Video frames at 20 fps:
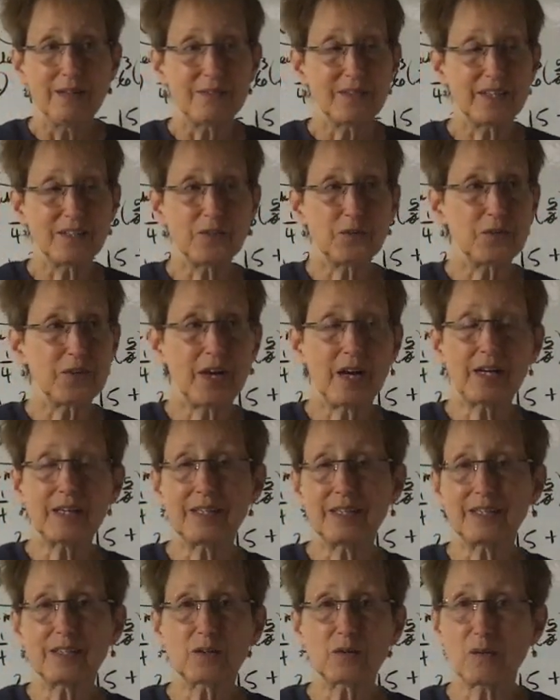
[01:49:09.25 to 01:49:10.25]
then you're not
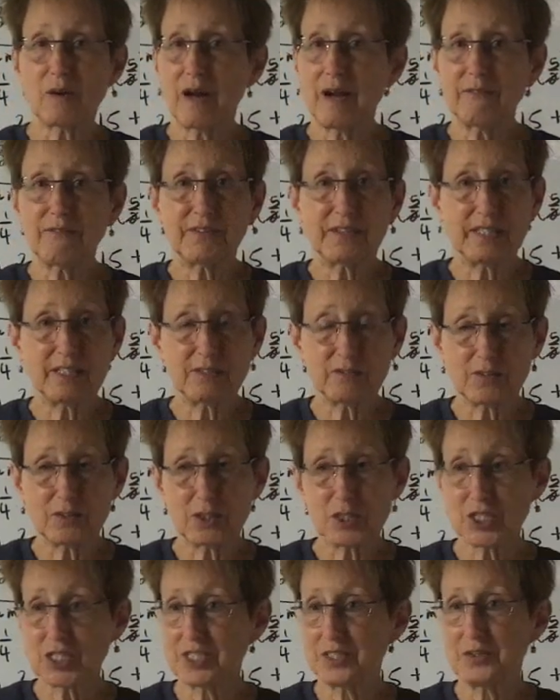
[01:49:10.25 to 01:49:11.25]
going to graph an
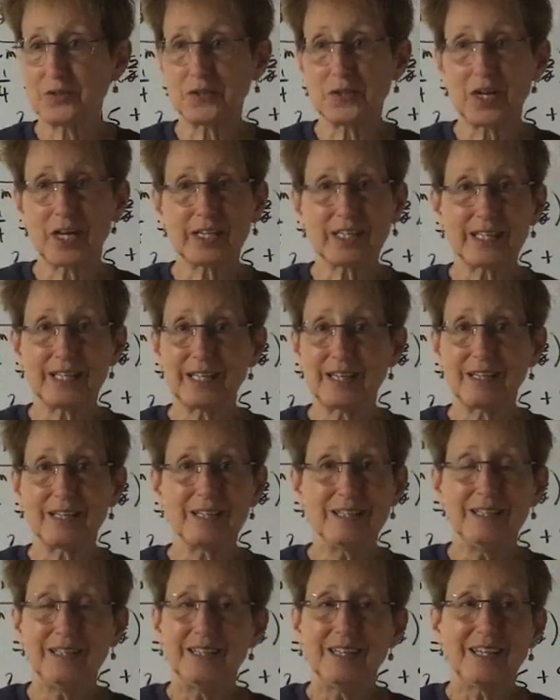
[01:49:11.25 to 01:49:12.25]
inverse, and you're not going to